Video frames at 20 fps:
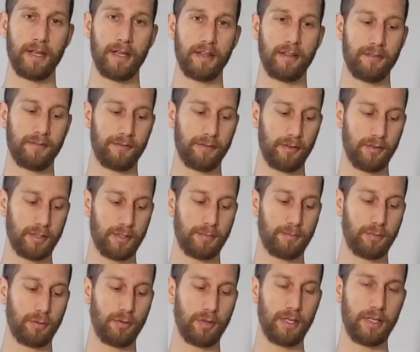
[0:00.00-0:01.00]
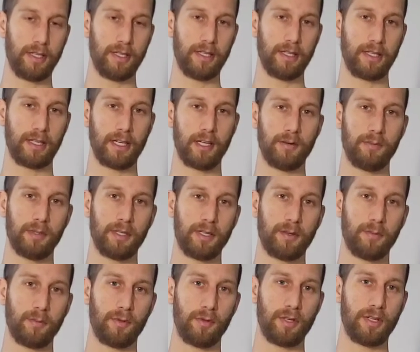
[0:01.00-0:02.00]
The first point in the
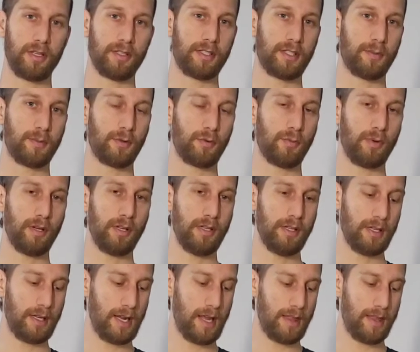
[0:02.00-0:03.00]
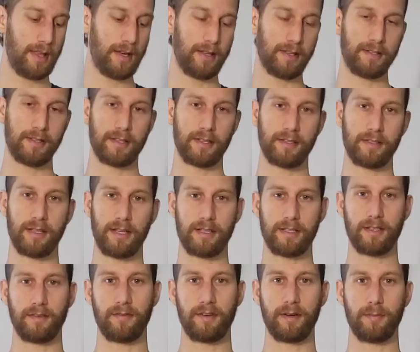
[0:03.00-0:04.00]
Gallbladder Meridian is number 1, and then it's
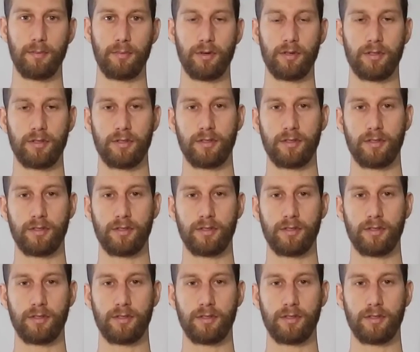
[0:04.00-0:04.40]
successive upwards.